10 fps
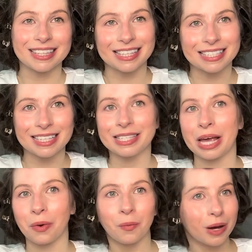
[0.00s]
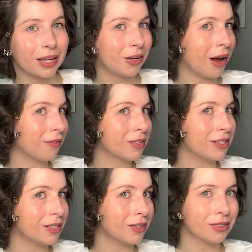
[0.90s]
This is what you have to
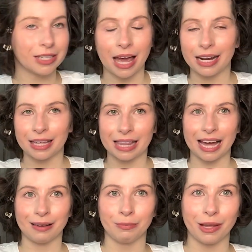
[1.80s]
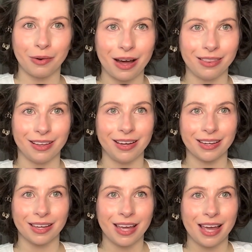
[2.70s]
do to kind of get that blowout look.